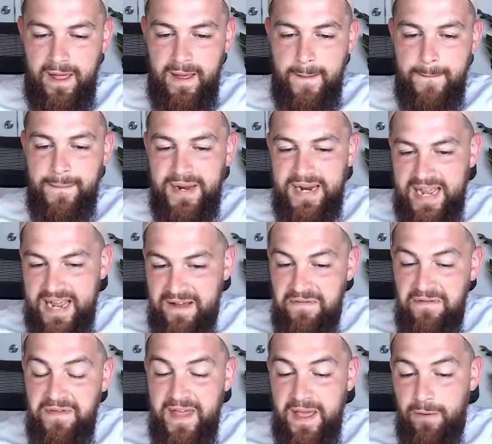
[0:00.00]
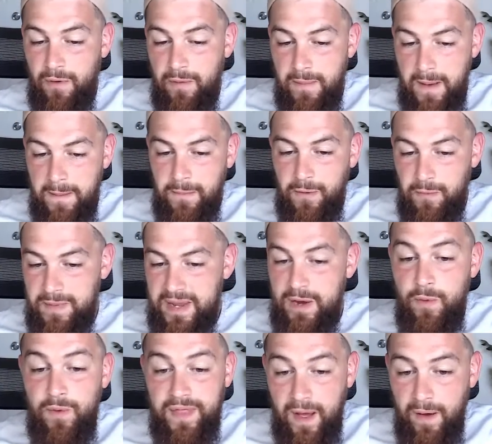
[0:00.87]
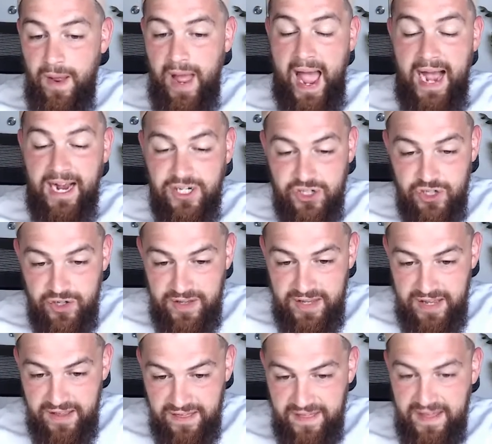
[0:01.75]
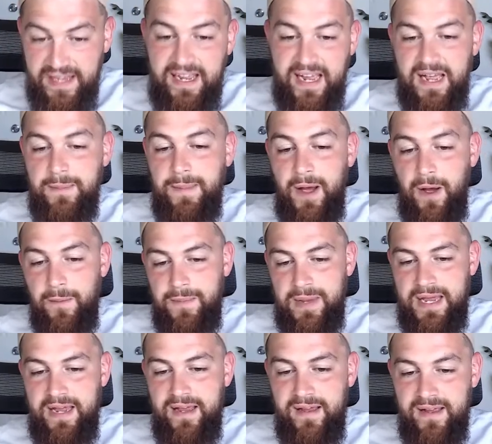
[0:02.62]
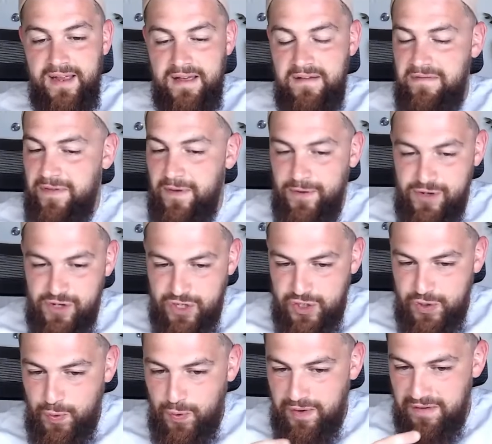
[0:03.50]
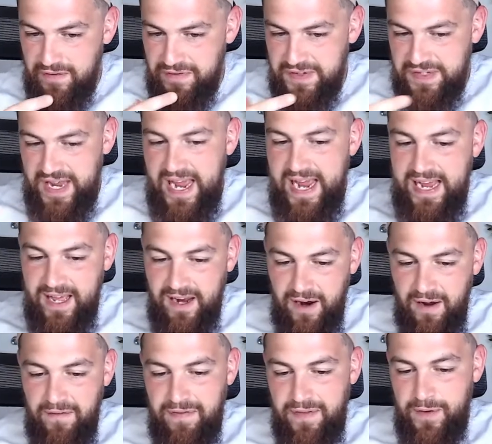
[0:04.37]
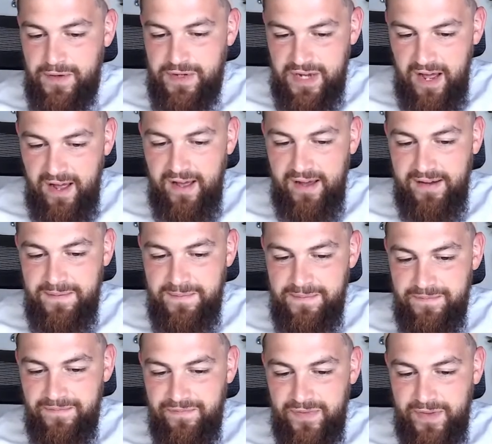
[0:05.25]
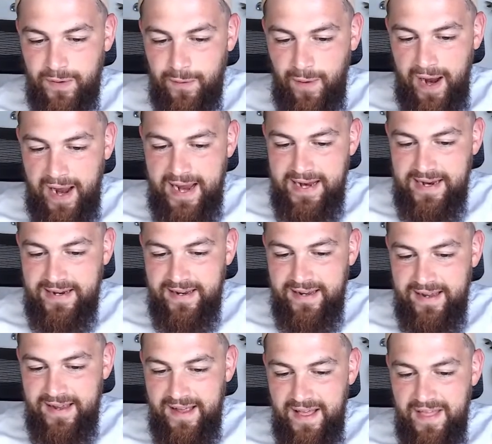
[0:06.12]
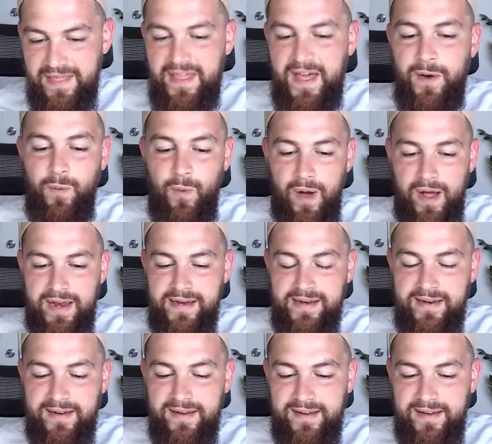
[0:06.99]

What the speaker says: But if they remember me without actually thinking about me, if they're just sort of saying it off their tongue, right? Then what?